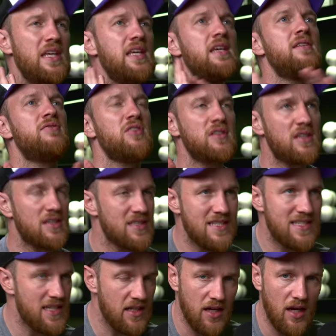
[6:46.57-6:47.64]
even
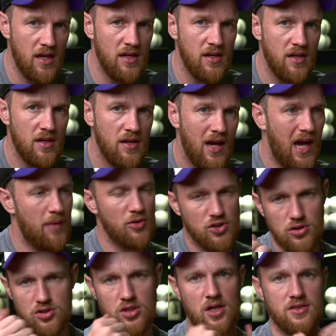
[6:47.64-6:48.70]
consider how much
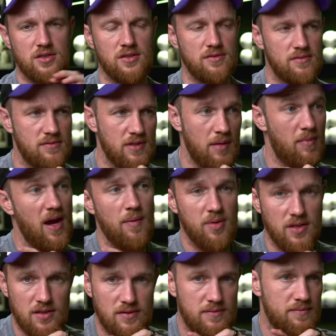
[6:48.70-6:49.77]
you're charging, in my
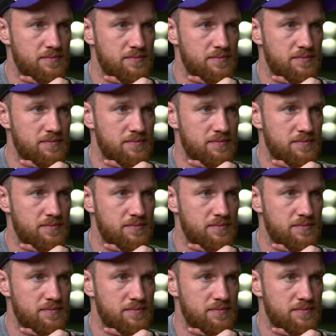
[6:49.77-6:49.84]
opinion.